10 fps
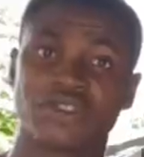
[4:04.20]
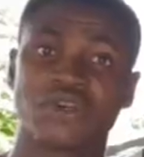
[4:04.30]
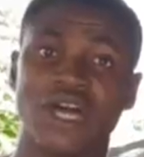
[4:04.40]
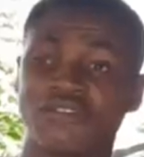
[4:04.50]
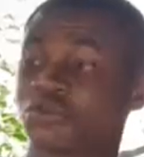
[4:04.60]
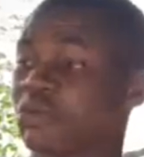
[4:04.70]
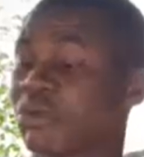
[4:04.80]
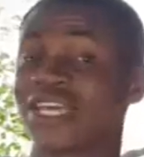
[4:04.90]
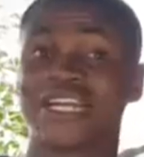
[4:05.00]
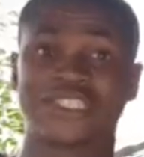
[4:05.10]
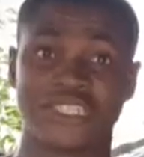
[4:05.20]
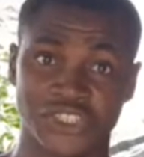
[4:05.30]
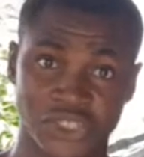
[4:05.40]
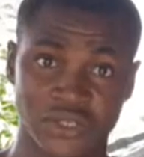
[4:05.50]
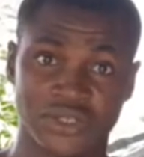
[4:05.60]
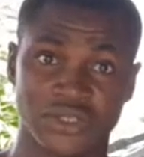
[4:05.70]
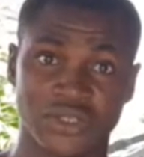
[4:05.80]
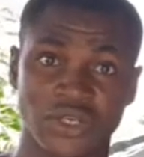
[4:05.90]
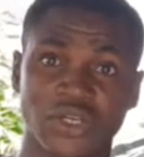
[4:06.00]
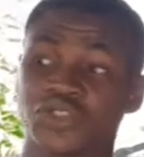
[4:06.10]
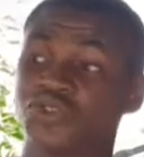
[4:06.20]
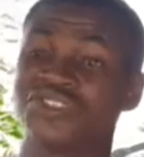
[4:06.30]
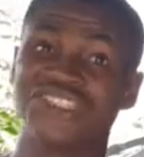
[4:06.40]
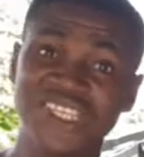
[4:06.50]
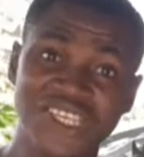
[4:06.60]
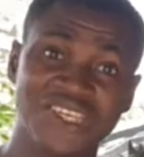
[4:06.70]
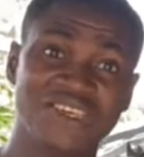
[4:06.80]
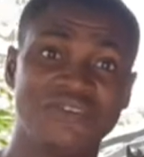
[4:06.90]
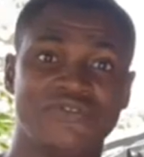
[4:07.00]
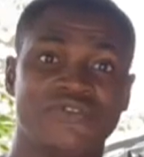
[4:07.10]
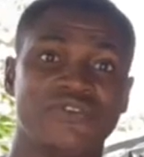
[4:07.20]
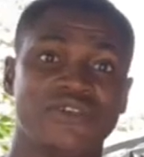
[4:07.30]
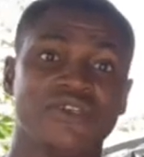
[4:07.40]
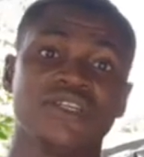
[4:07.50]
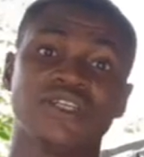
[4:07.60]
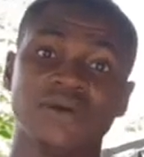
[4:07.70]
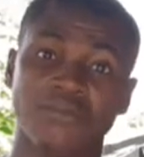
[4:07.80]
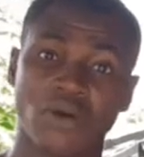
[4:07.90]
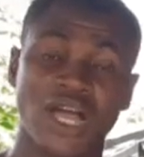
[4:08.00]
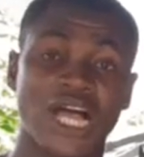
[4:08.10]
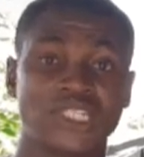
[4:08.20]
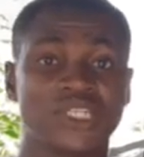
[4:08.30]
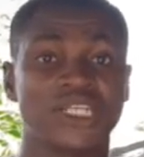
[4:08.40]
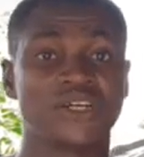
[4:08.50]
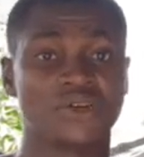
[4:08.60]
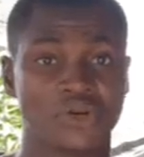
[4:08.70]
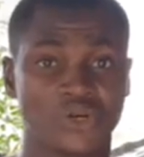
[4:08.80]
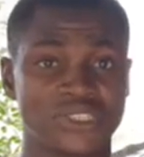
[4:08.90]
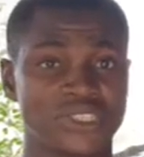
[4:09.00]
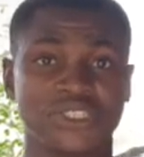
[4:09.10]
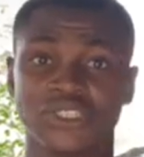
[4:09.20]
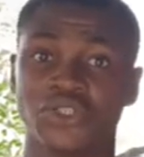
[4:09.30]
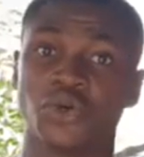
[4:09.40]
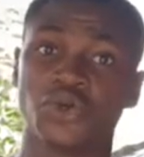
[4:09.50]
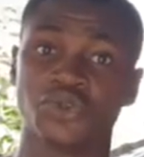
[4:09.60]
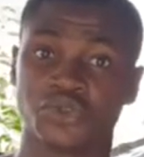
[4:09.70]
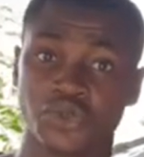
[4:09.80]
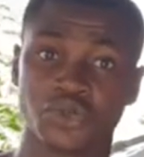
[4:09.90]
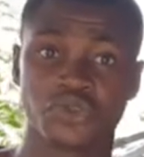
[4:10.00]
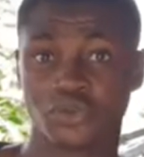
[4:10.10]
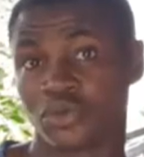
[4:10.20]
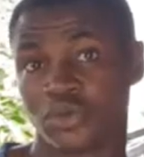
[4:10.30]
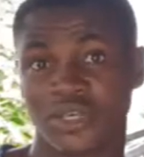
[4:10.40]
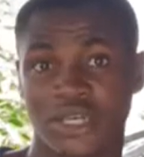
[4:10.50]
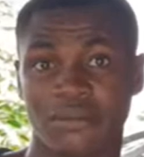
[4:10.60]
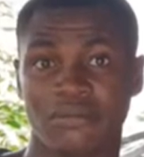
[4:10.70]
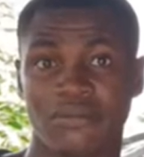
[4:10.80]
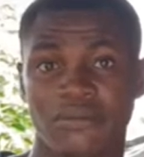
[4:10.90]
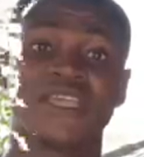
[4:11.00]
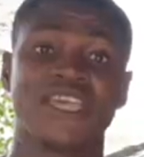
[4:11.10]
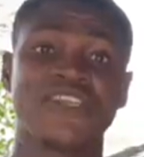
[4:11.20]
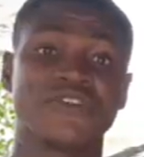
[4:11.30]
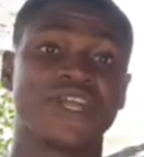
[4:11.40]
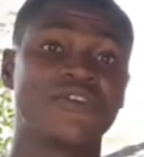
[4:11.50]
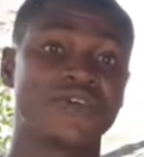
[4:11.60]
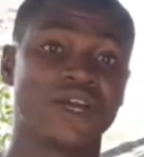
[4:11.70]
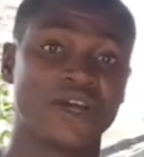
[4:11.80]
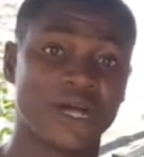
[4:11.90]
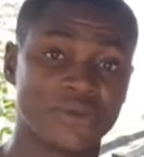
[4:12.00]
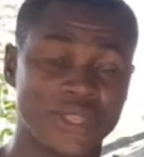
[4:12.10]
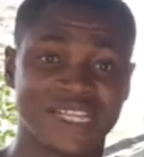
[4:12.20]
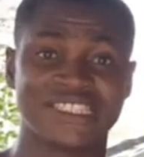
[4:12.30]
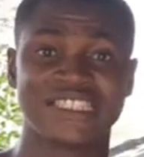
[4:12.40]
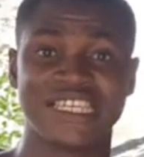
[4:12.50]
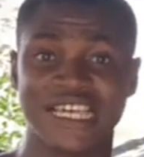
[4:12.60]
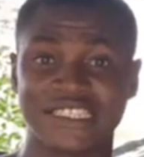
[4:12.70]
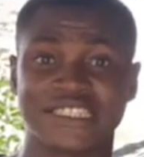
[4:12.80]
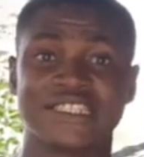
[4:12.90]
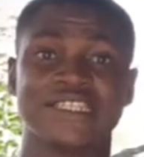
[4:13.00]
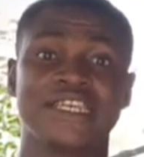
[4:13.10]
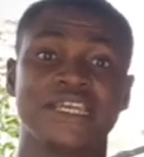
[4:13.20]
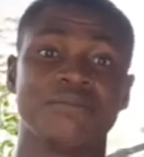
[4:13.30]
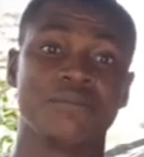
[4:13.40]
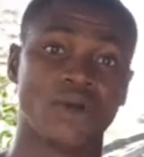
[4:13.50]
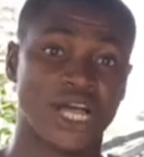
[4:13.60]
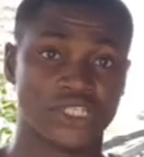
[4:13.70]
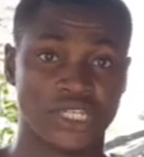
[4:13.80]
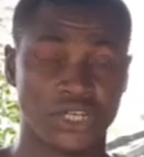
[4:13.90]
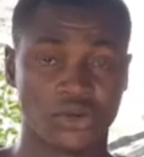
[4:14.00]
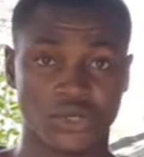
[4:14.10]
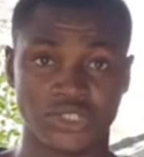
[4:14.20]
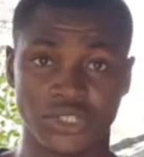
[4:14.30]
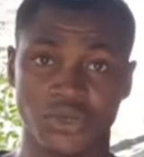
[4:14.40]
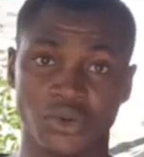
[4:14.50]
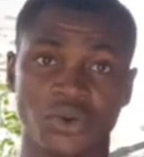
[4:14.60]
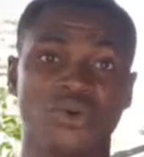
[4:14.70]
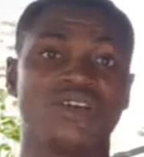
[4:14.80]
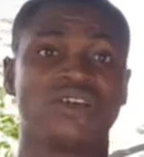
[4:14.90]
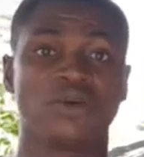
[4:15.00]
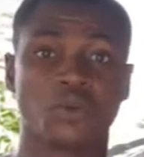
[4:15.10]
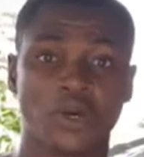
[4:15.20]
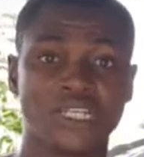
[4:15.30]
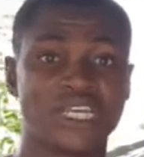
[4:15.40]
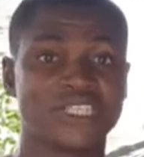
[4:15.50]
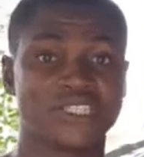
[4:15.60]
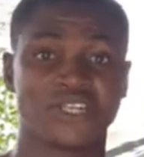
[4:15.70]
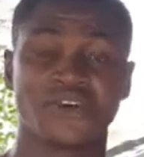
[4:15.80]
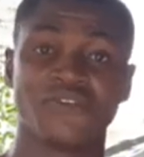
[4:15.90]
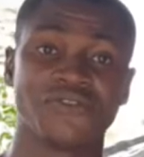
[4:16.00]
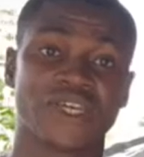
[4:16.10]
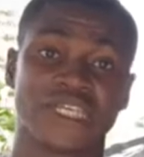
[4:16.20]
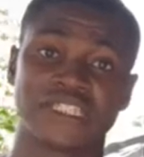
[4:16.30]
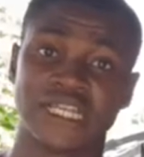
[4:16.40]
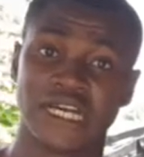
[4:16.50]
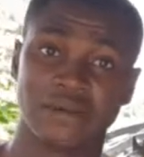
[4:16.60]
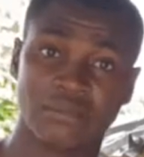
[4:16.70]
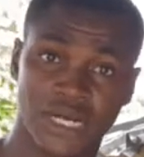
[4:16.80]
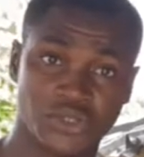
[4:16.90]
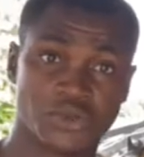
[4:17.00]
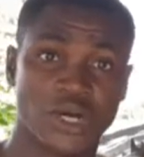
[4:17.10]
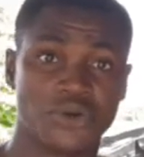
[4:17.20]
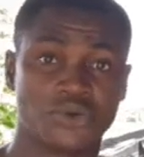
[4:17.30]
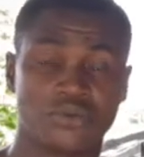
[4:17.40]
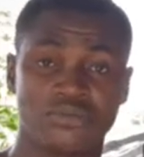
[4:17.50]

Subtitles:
you have to be paying attention to see if the buck actually crossed the doe you took to him. If you now figure out that yes, the buck actually crossed the doe, 1 day is enough, you can take her back to her room.